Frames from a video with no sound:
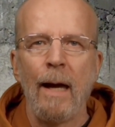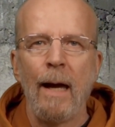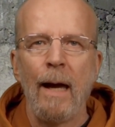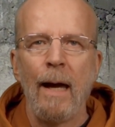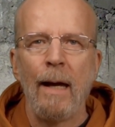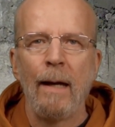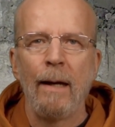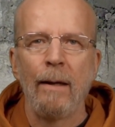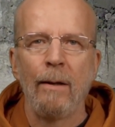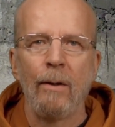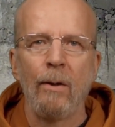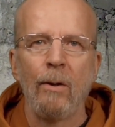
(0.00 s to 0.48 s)

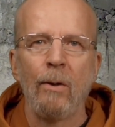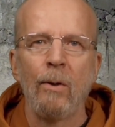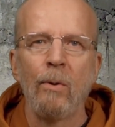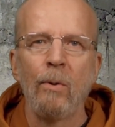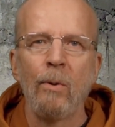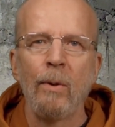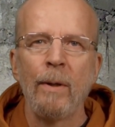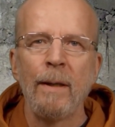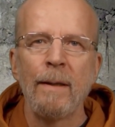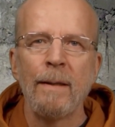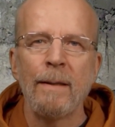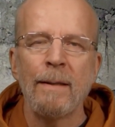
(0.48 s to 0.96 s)
And
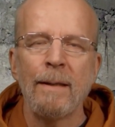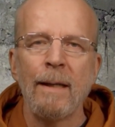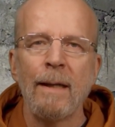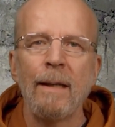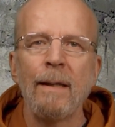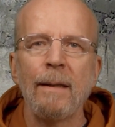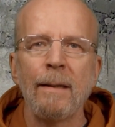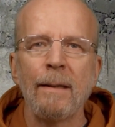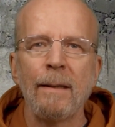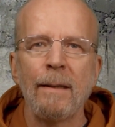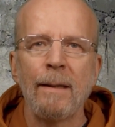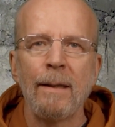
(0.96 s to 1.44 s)
who is
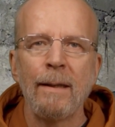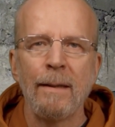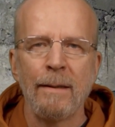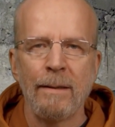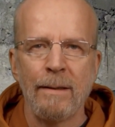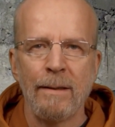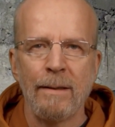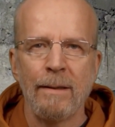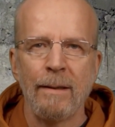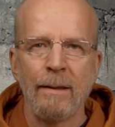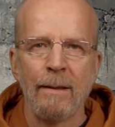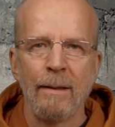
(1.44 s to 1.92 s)

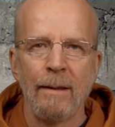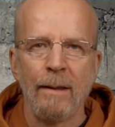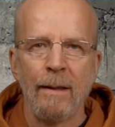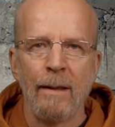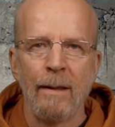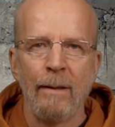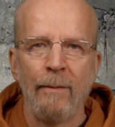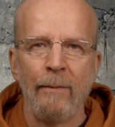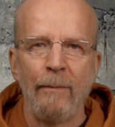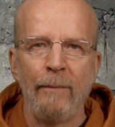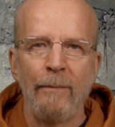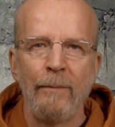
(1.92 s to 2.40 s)
this
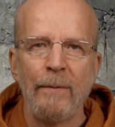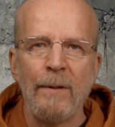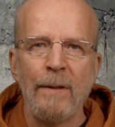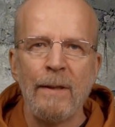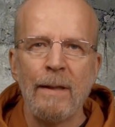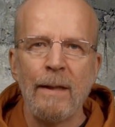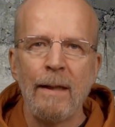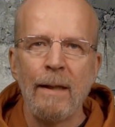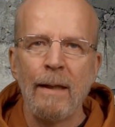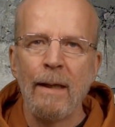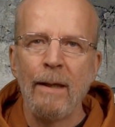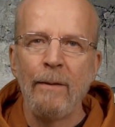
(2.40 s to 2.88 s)

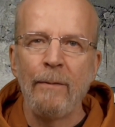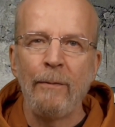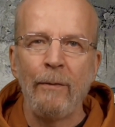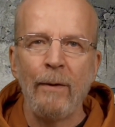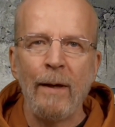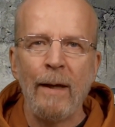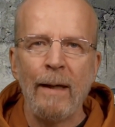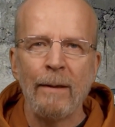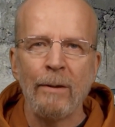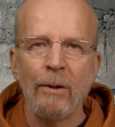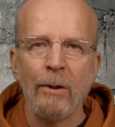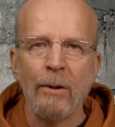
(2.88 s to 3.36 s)
silly
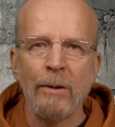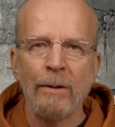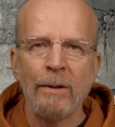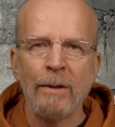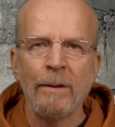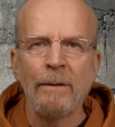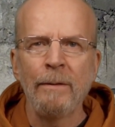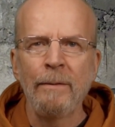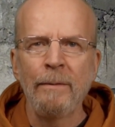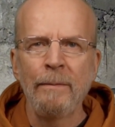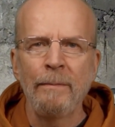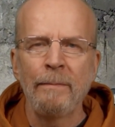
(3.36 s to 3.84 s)
flat
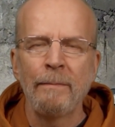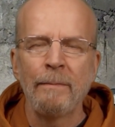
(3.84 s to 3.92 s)
earther?